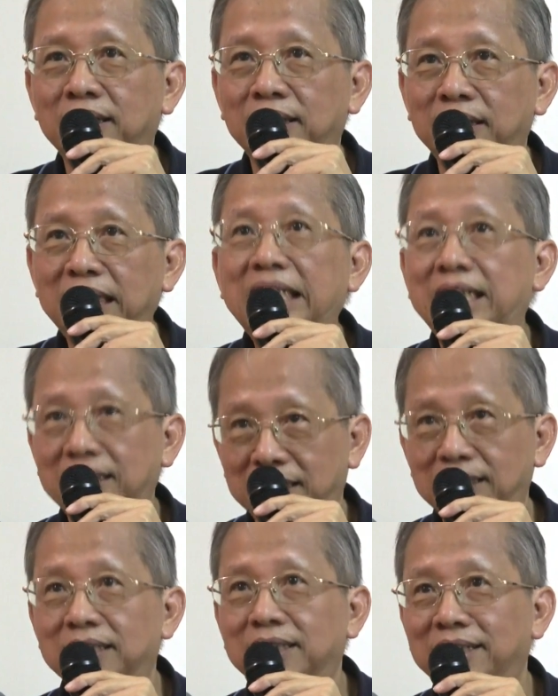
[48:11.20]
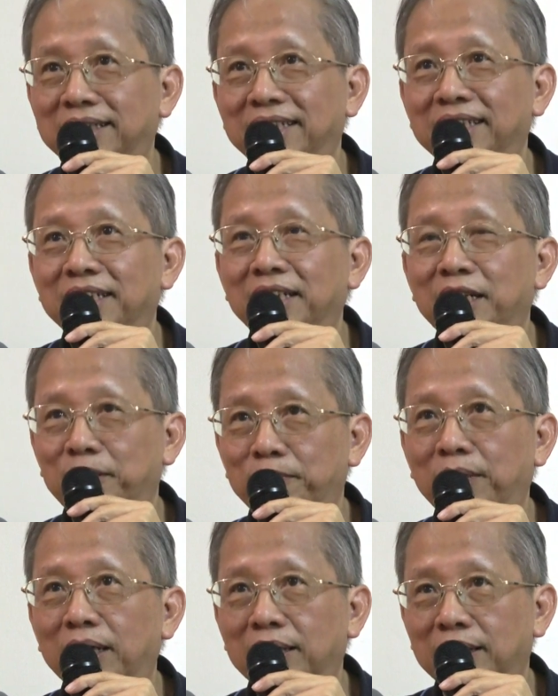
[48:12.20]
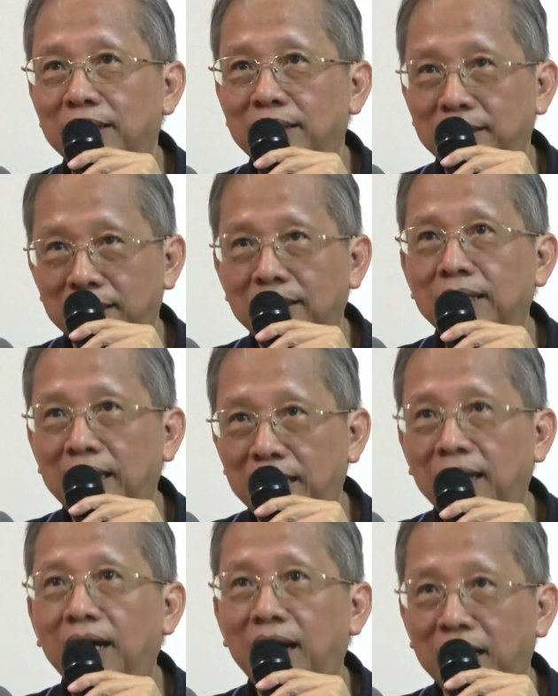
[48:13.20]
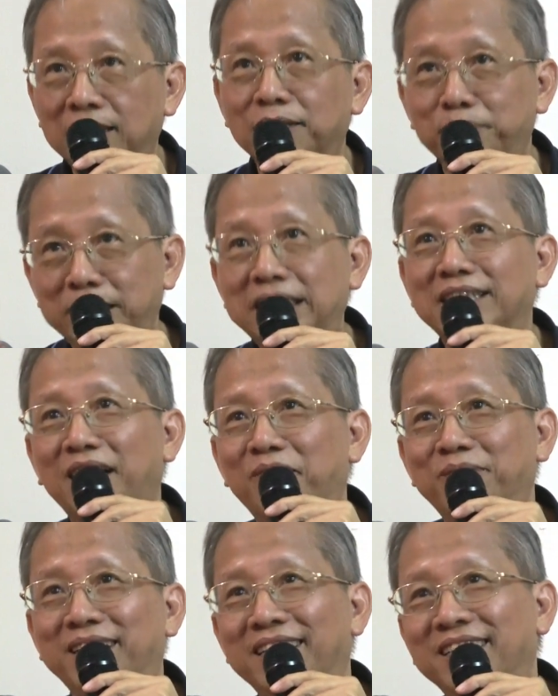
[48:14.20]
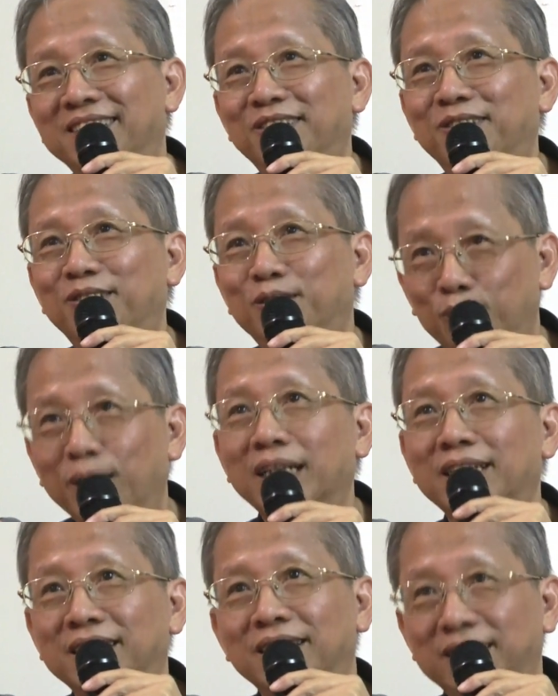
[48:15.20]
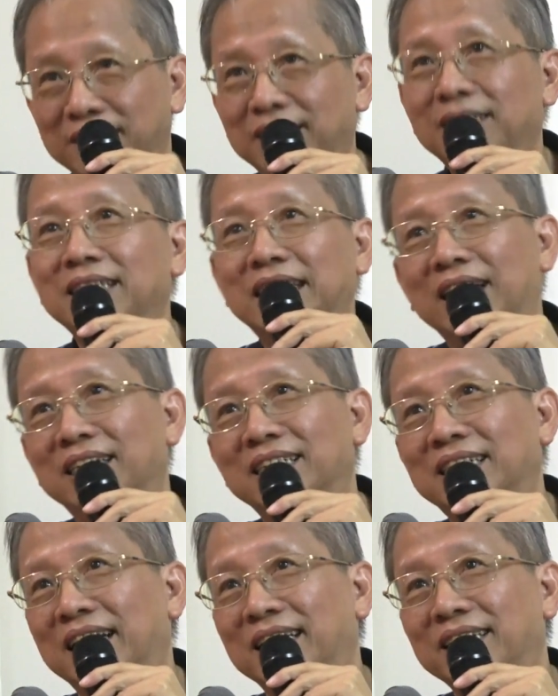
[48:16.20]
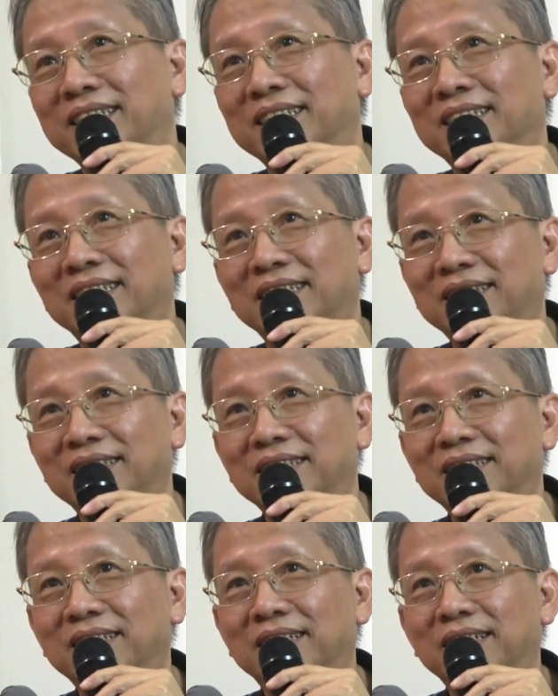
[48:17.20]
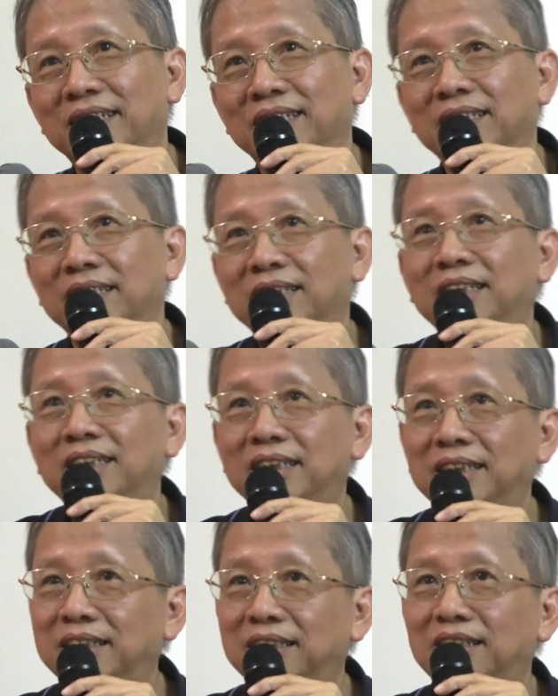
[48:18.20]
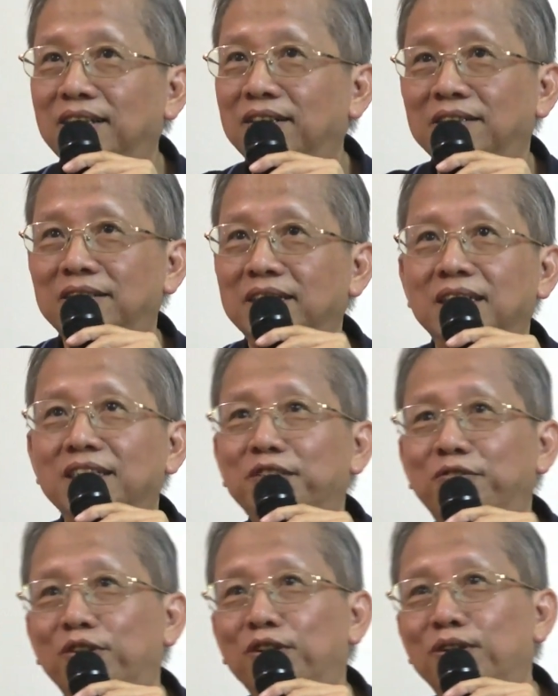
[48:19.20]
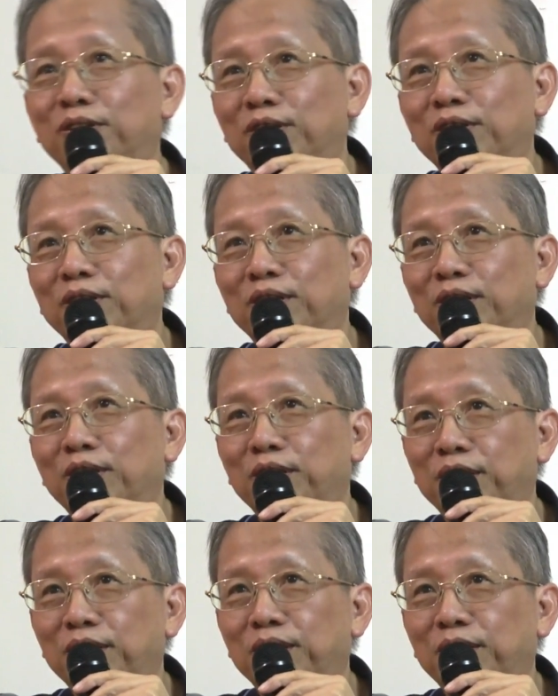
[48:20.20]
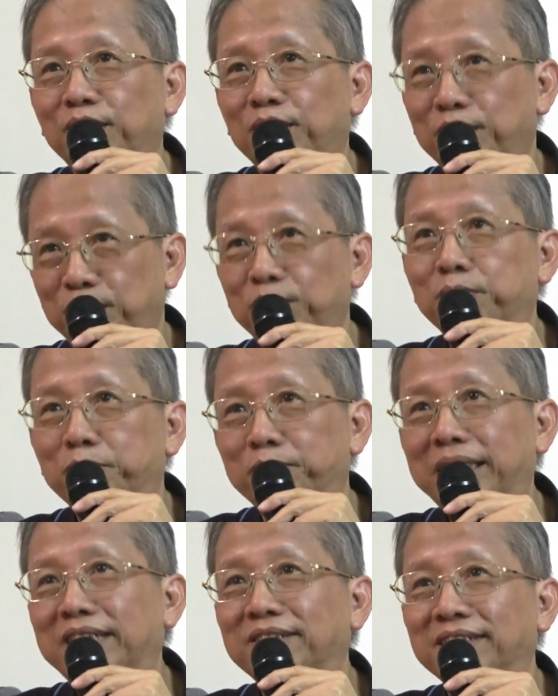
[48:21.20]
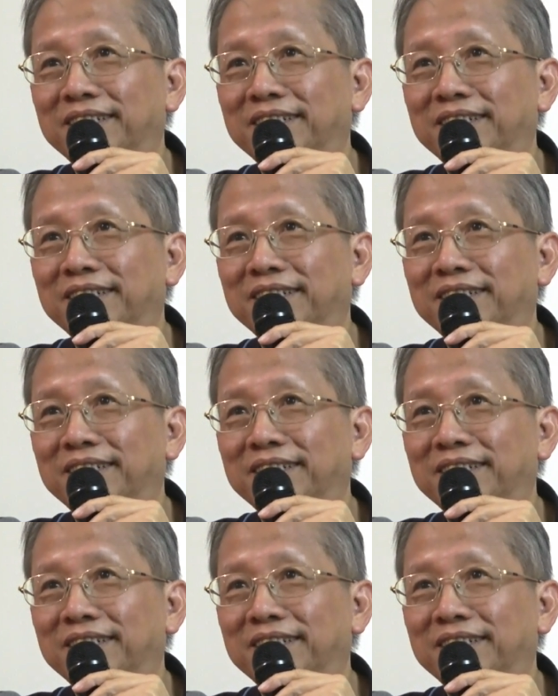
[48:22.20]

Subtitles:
needing this already, but there are other beings out there who wanted this understanding. This is not really for human beings.